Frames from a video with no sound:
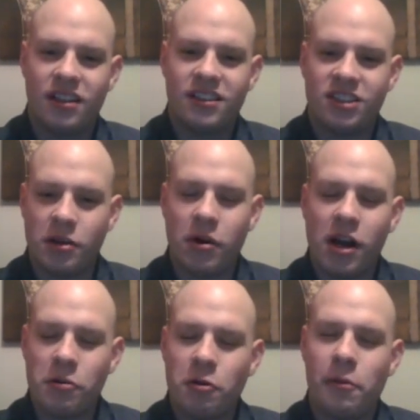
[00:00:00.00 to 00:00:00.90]
So
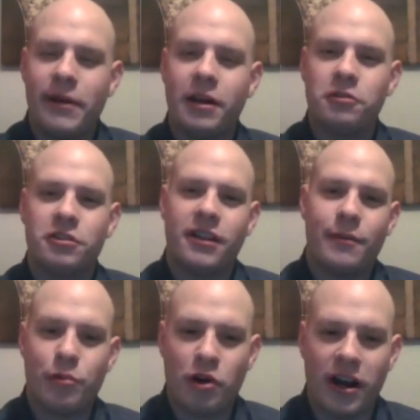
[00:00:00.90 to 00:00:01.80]
I will appeal to
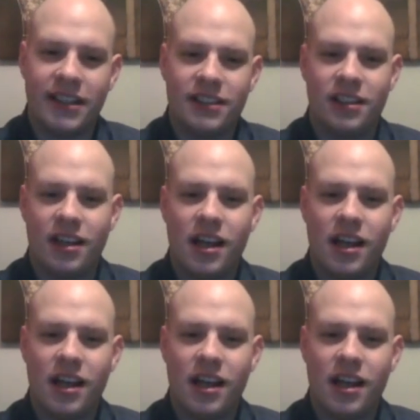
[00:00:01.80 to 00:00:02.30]
their pride.